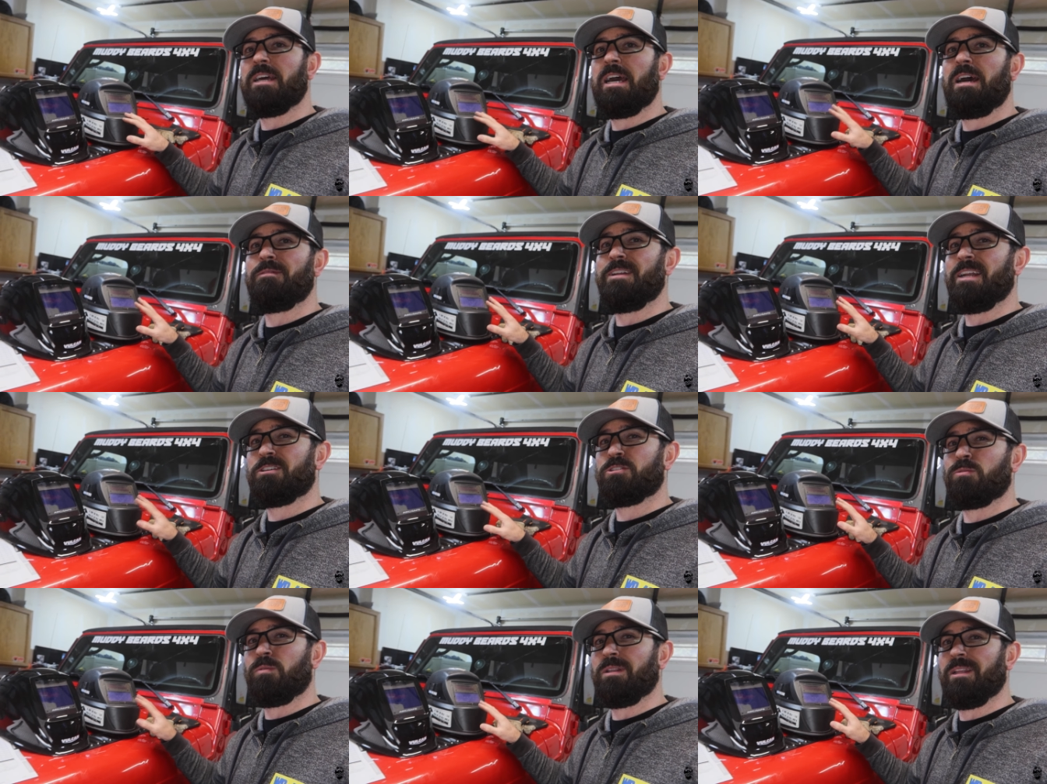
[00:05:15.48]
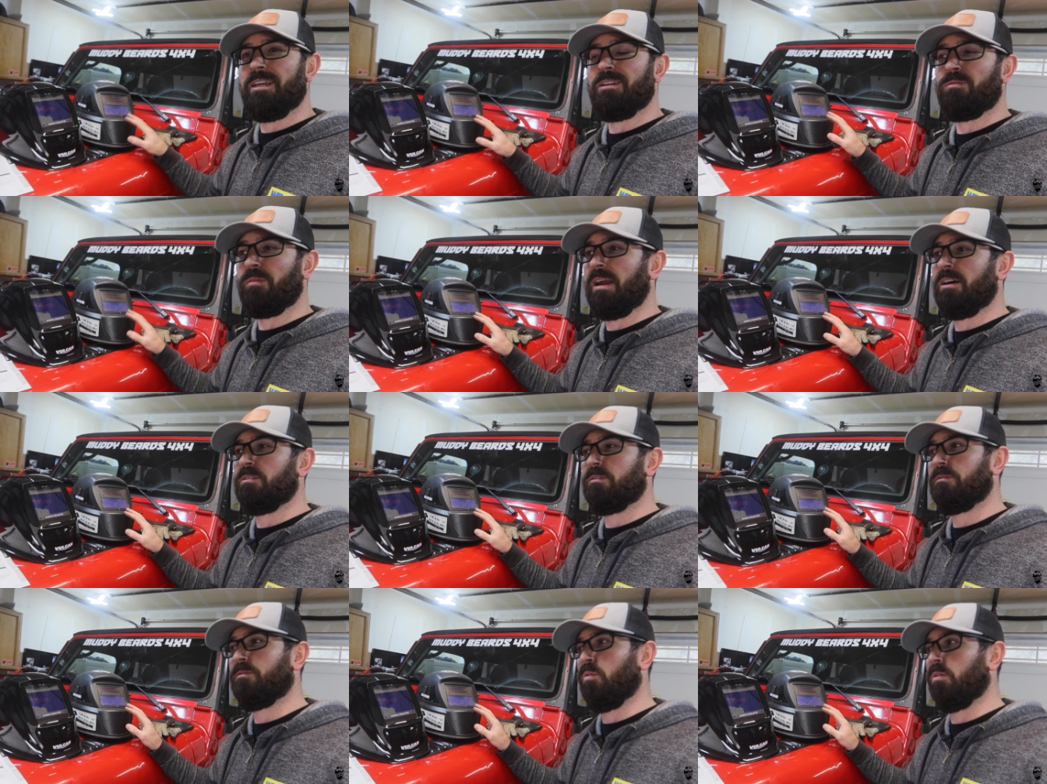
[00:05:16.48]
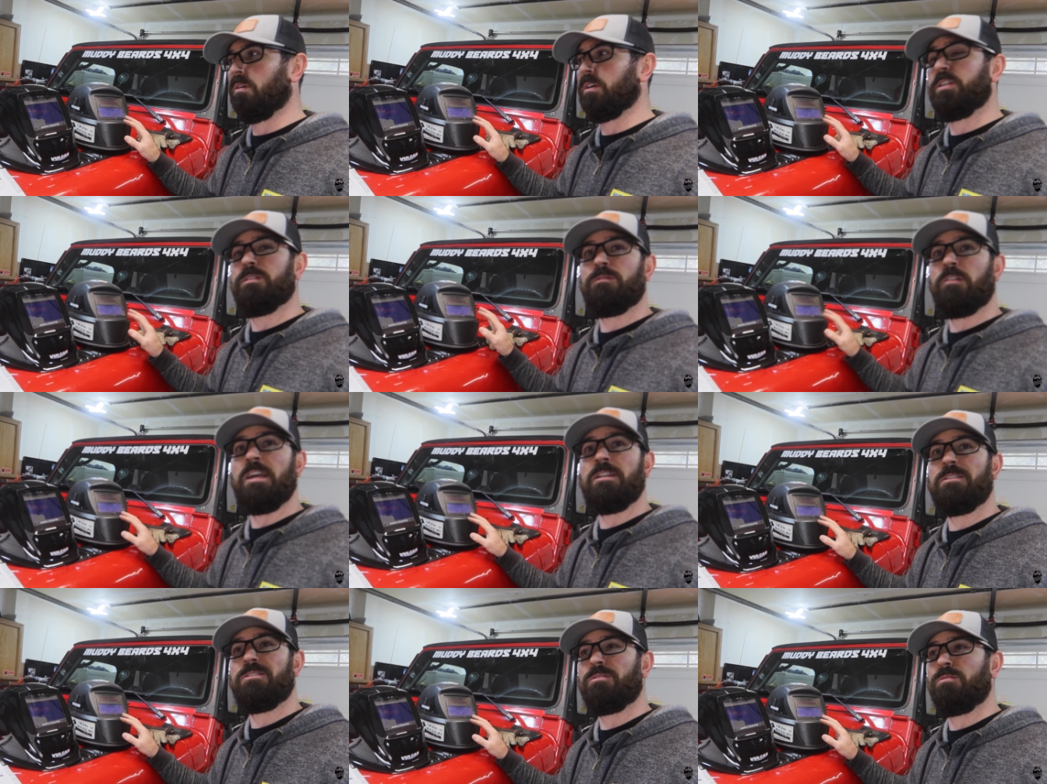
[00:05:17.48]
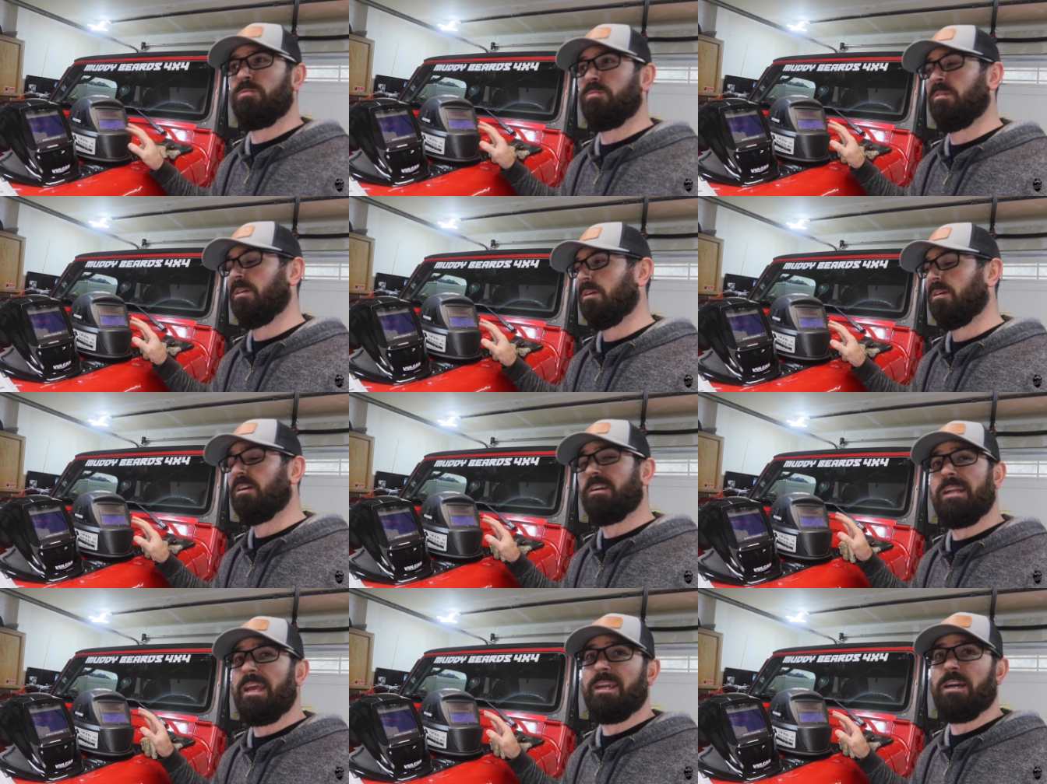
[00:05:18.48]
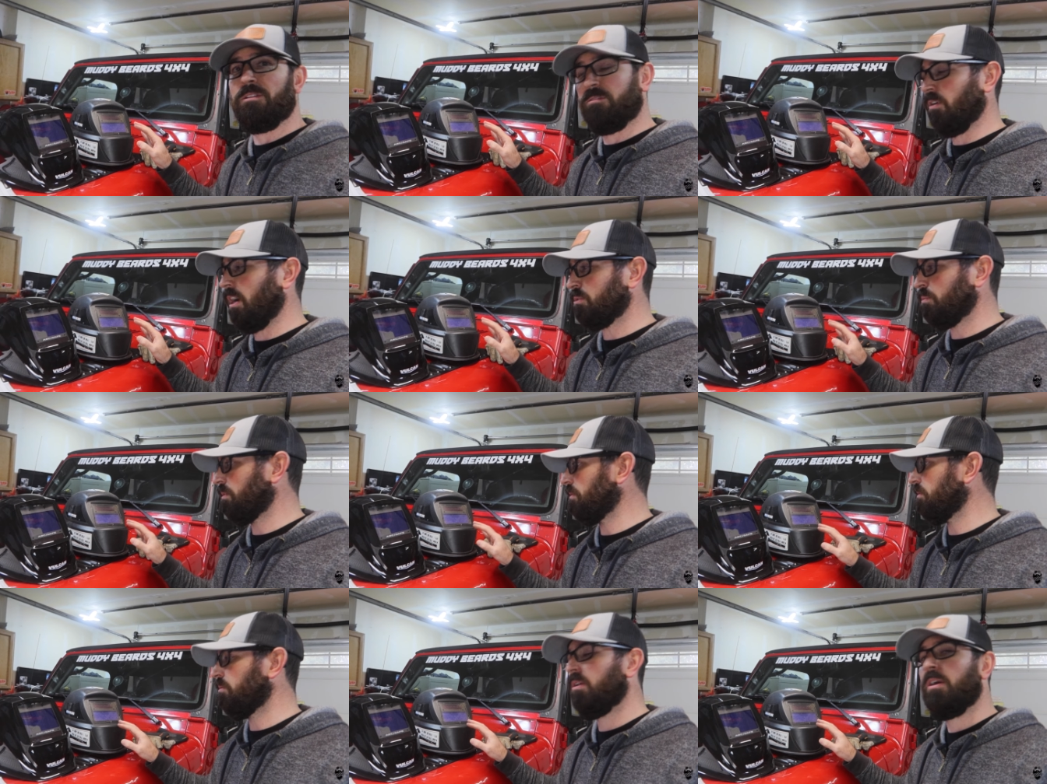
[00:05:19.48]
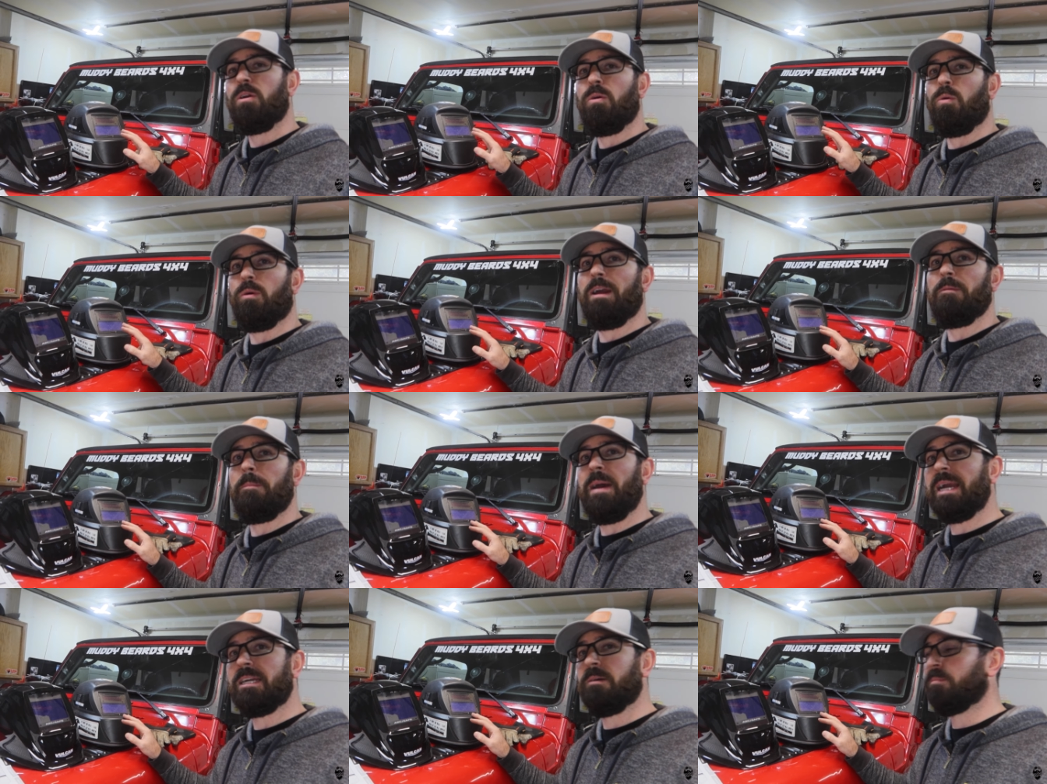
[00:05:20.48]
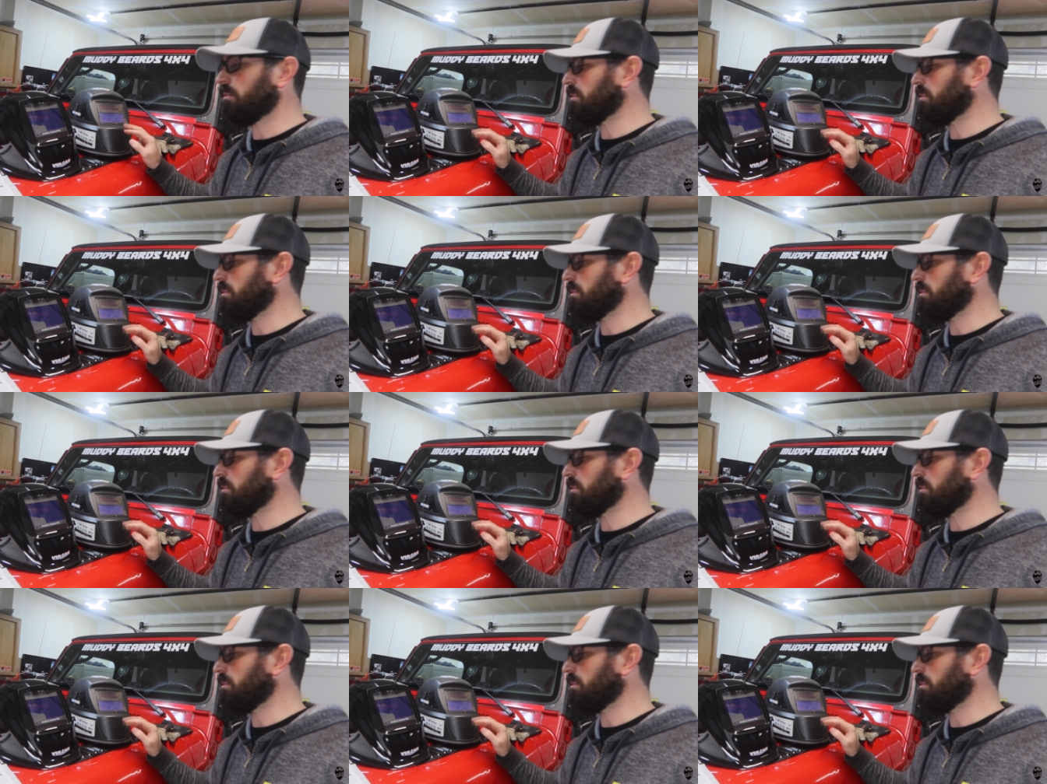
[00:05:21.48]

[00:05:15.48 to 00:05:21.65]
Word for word: to have an extra one laying around for your friends who are going to hang out in the garage with you or have backup